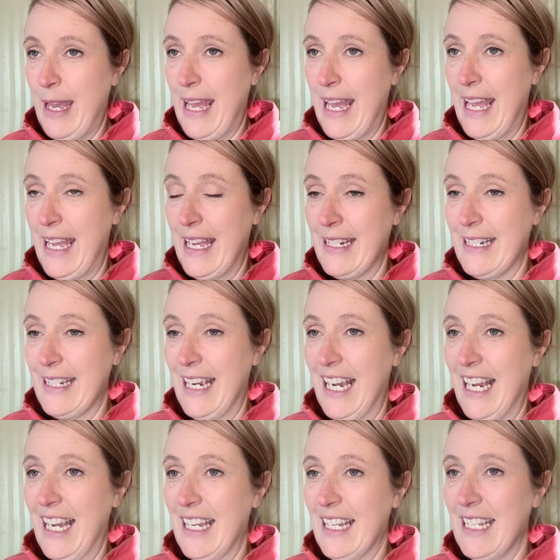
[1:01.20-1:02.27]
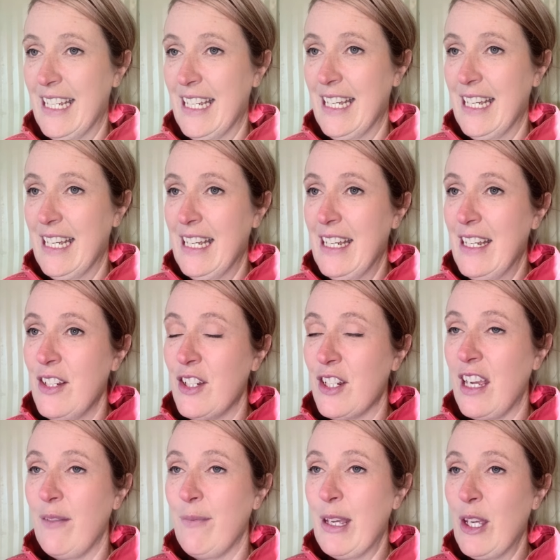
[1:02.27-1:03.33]
and uh, she
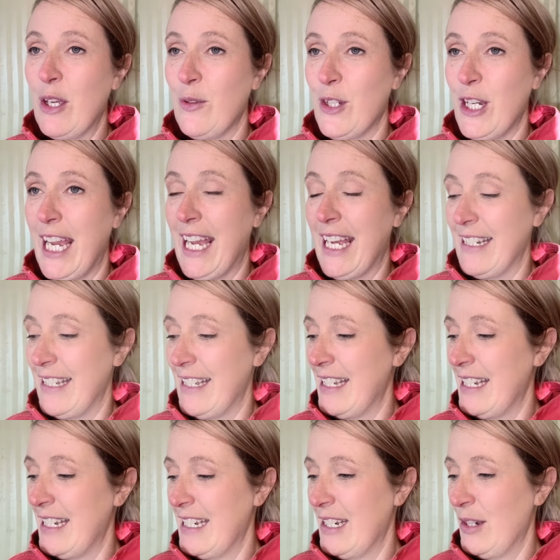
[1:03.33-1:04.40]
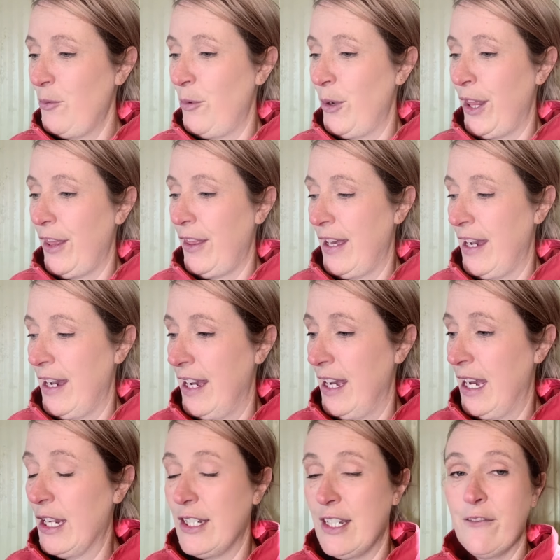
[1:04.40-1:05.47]
gave me a huge hand with uh,
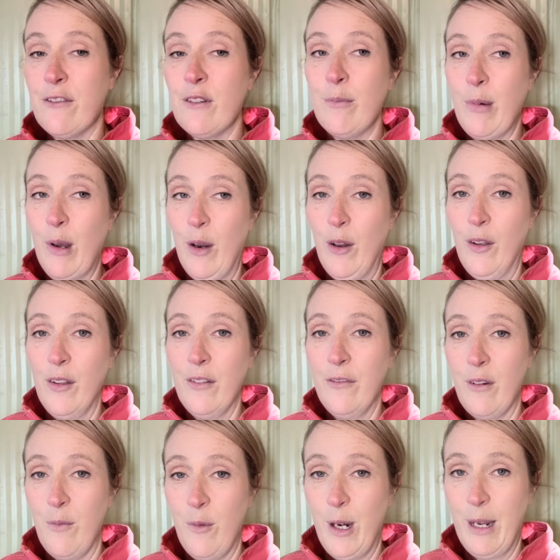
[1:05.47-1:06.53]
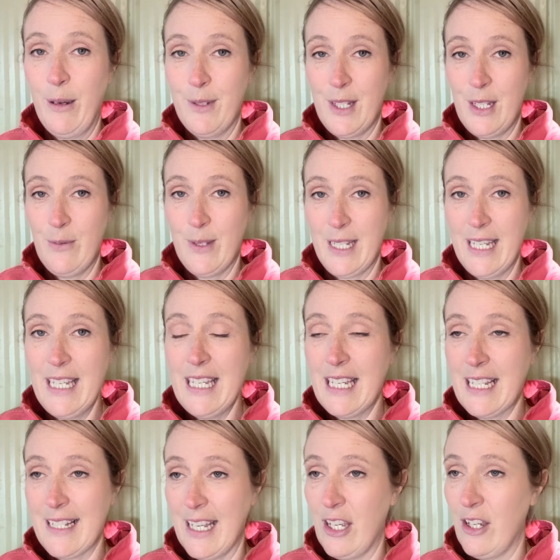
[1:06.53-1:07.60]
a different bottle from what I was using
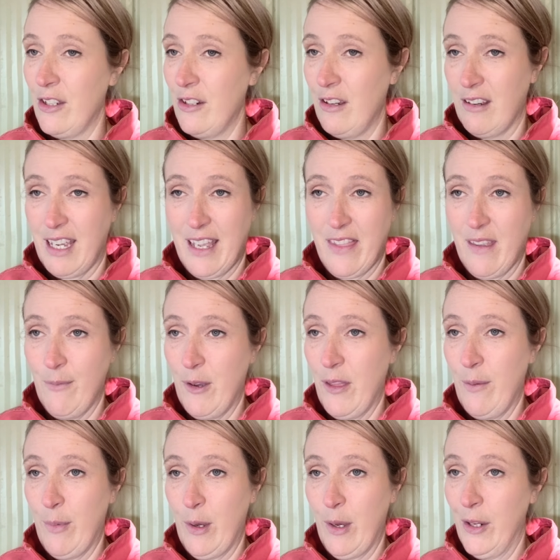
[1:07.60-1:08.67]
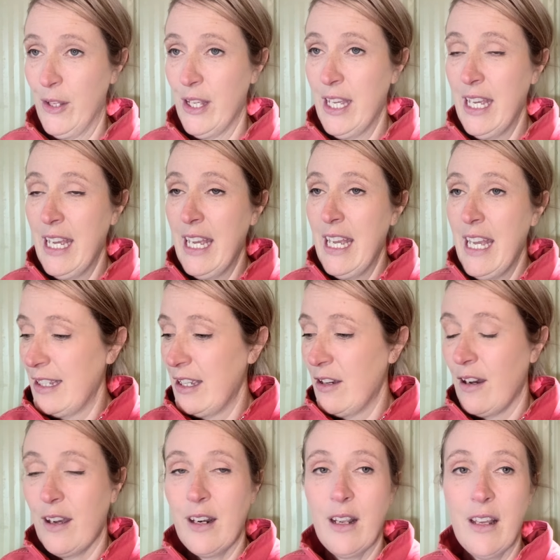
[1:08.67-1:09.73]
because I could not get them on the bottle. They
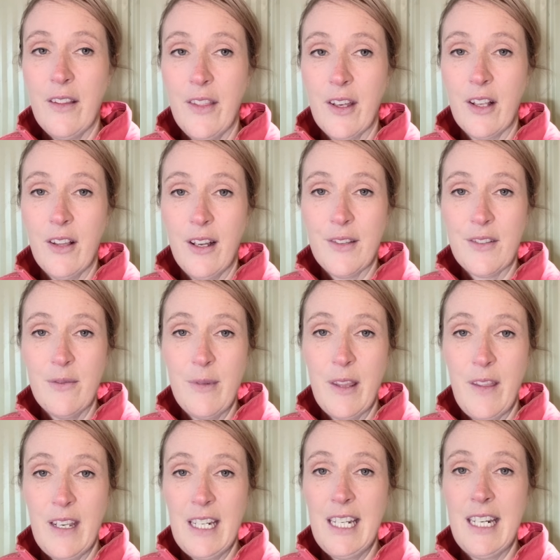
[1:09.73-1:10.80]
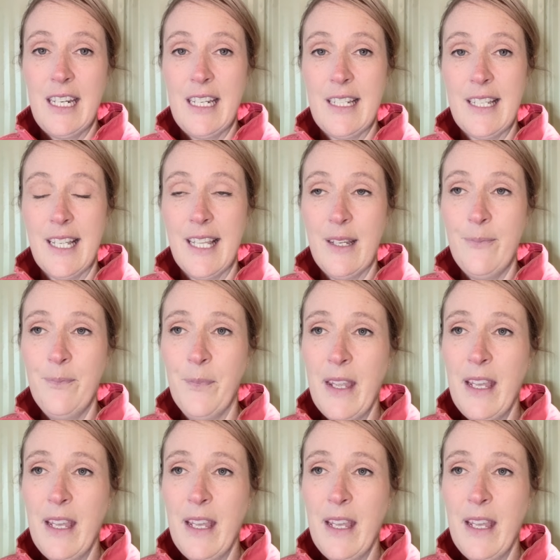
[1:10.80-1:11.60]
got the colostrum that they needed into them.